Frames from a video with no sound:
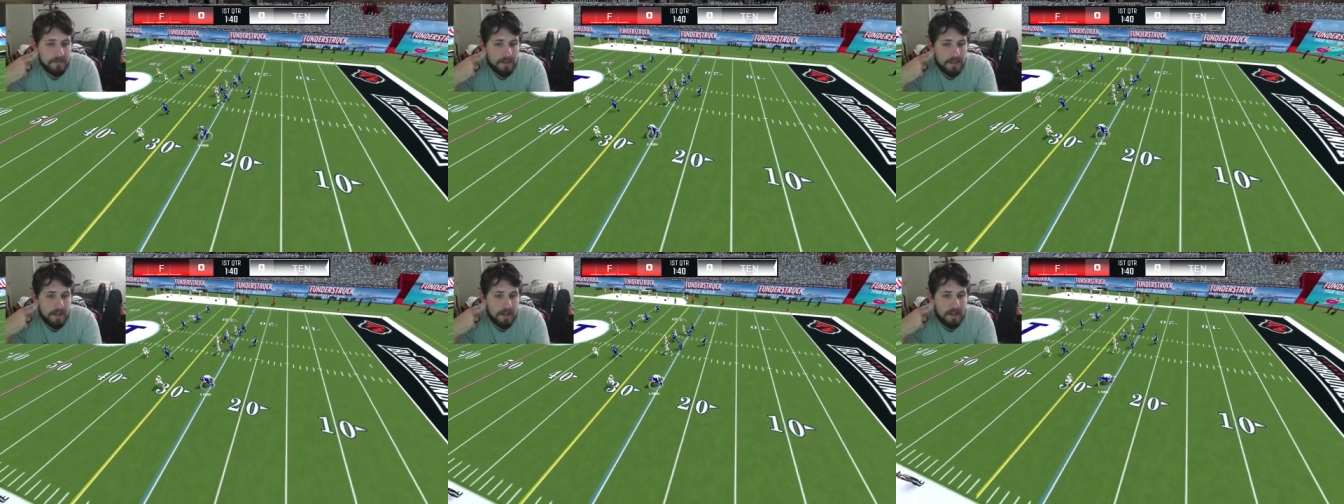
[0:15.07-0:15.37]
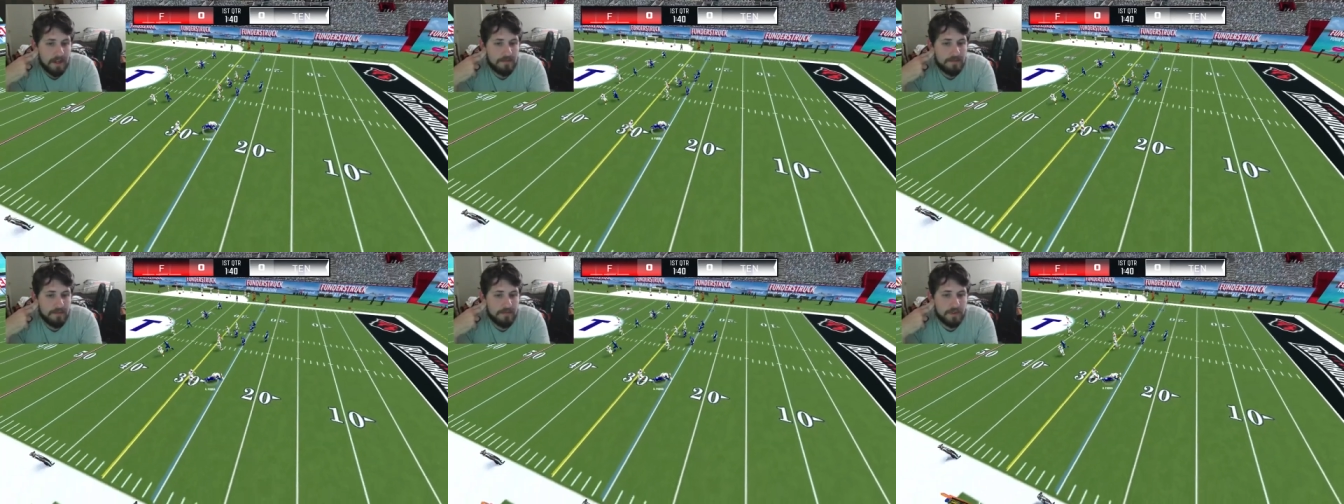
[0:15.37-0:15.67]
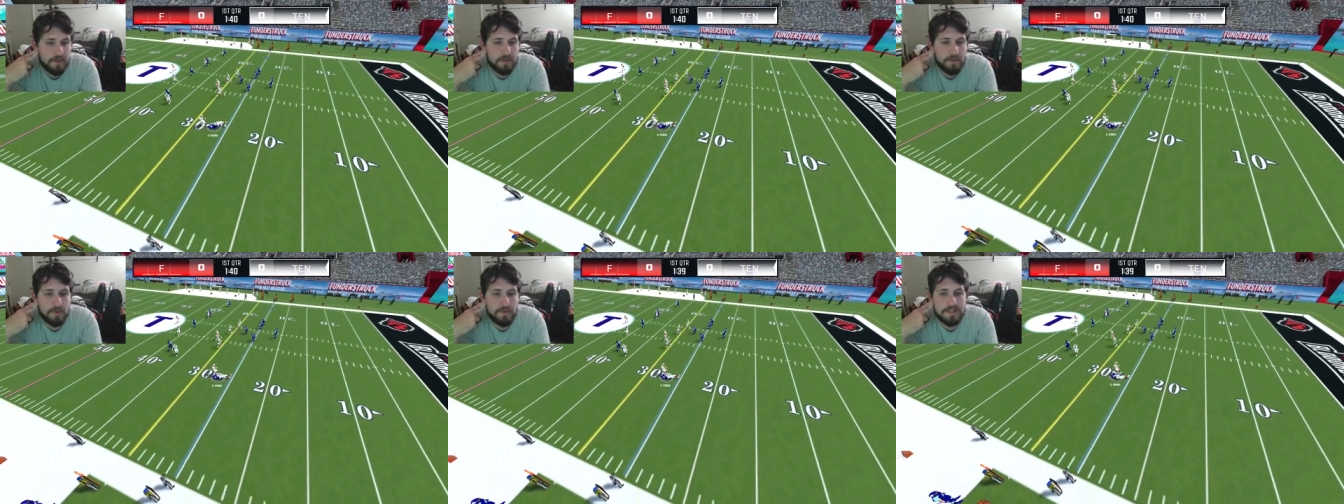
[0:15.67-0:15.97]
uh, if a
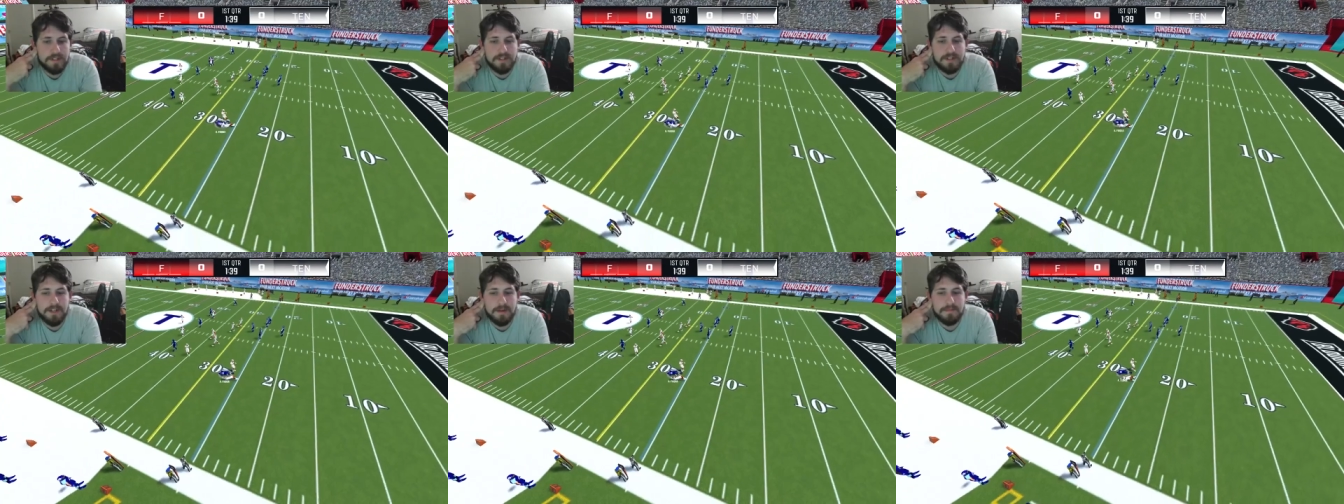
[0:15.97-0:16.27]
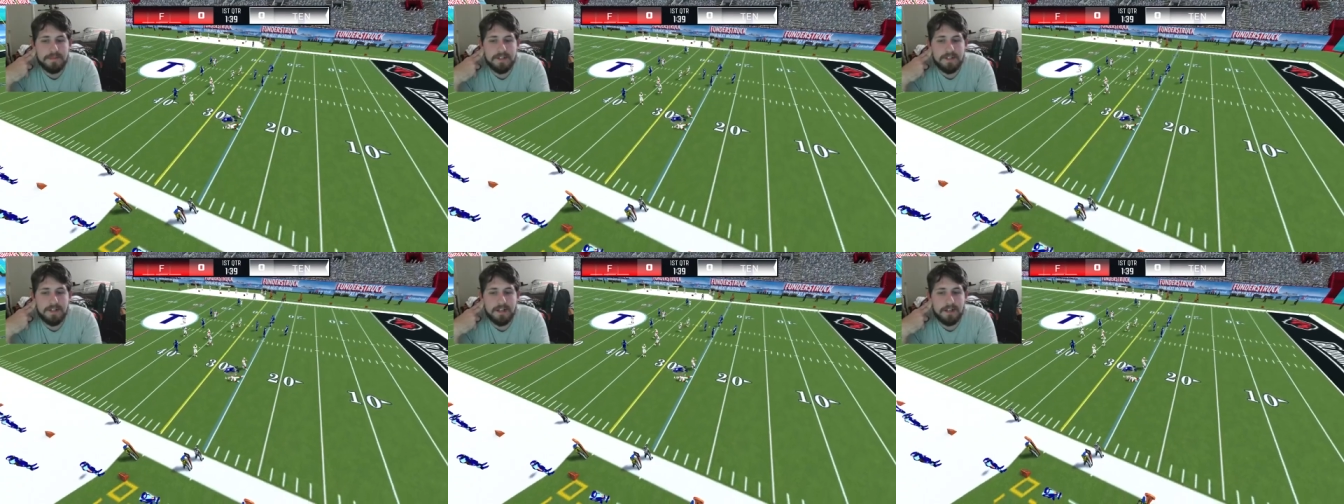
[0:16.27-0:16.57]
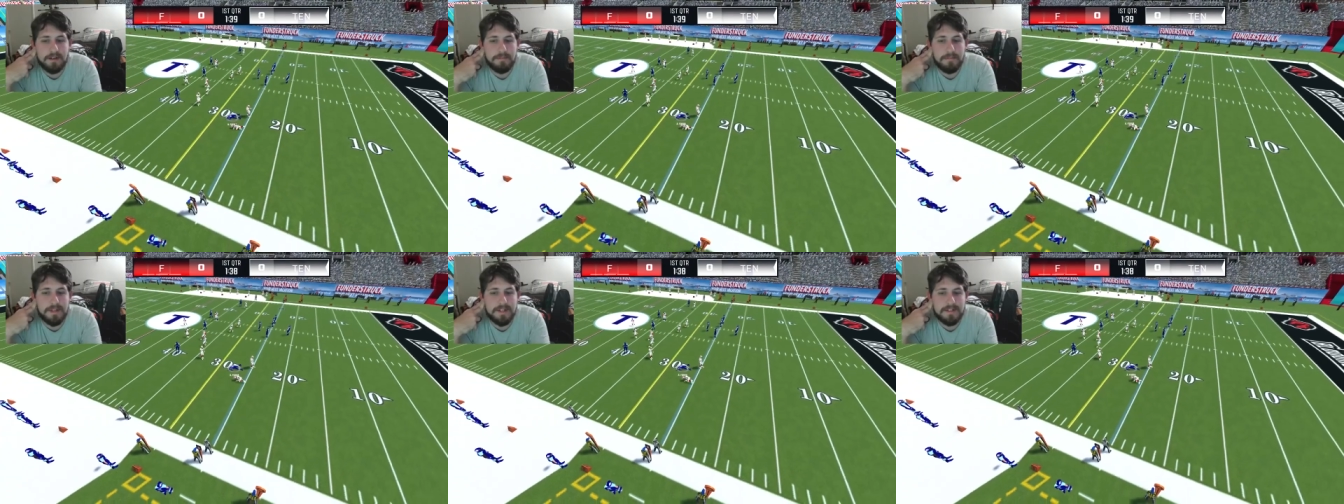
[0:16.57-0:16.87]
field goal was attempted
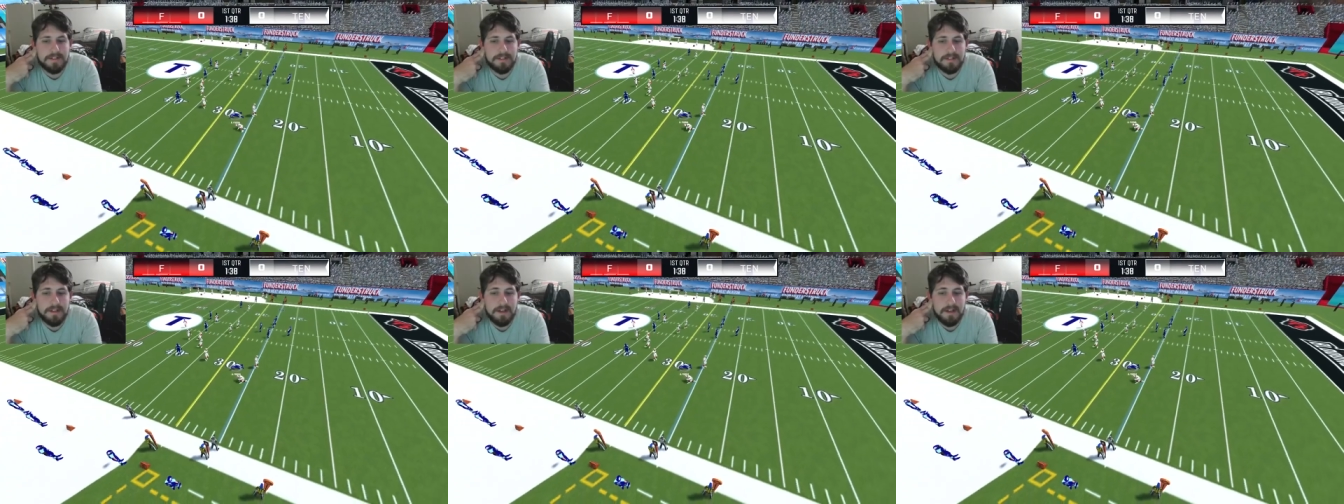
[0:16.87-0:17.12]
and missed